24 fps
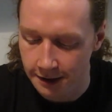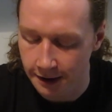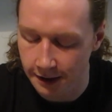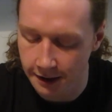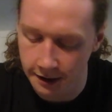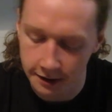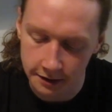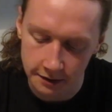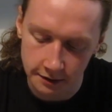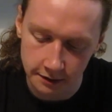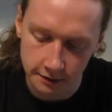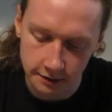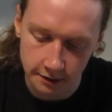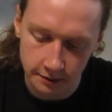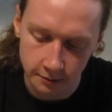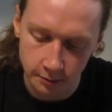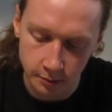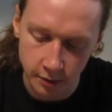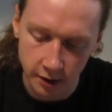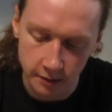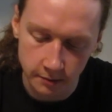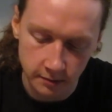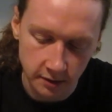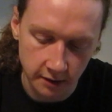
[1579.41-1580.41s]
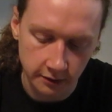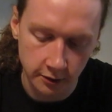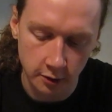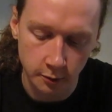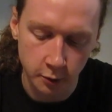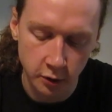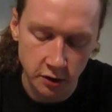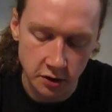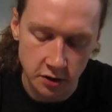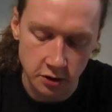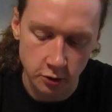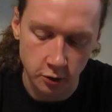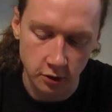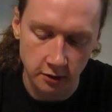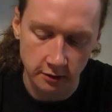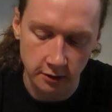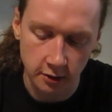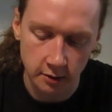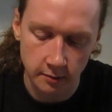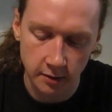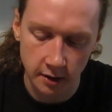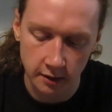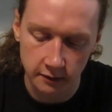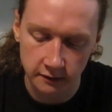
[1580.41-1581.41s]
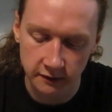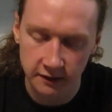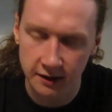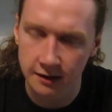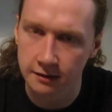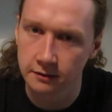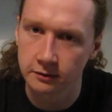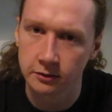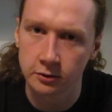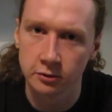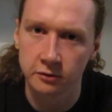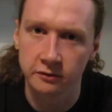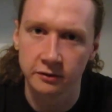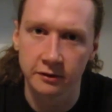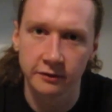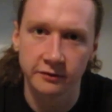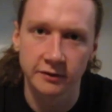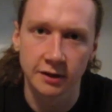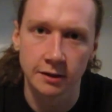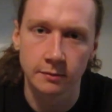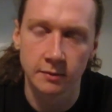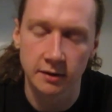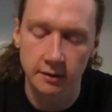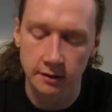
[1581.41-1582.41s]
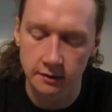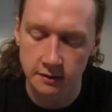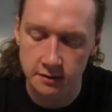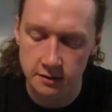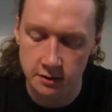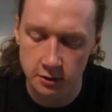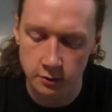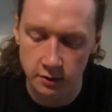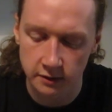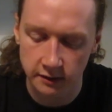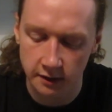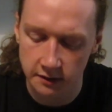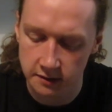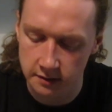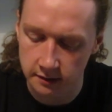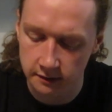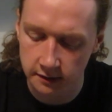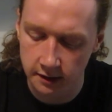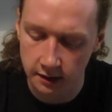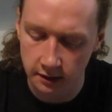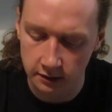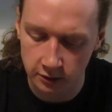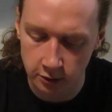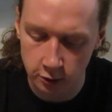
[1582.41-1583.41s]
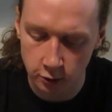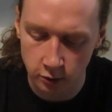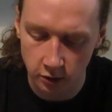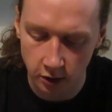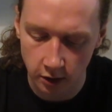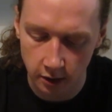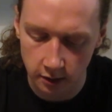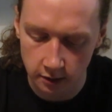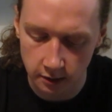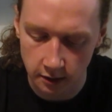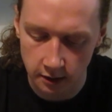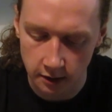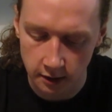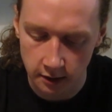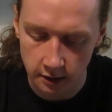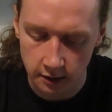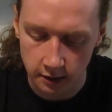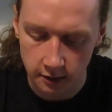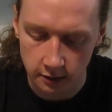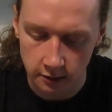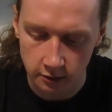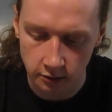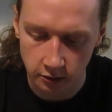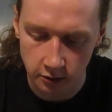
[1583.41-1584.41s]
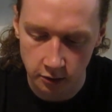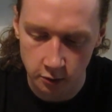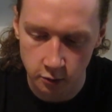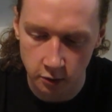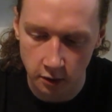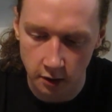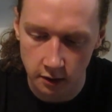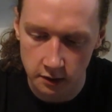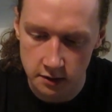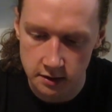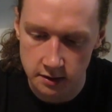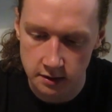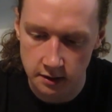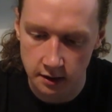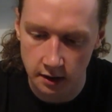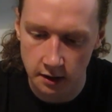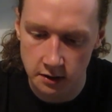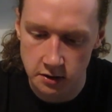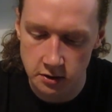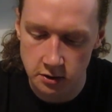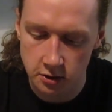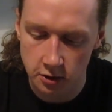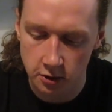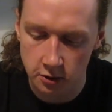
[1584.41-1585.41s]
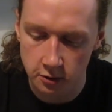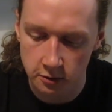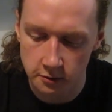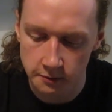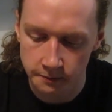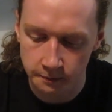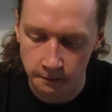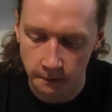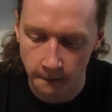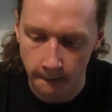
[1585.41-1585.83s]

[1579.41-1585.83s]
But they're pretty short. They're about 10 to 15 minutes, so it doesn't take too long to watch a show.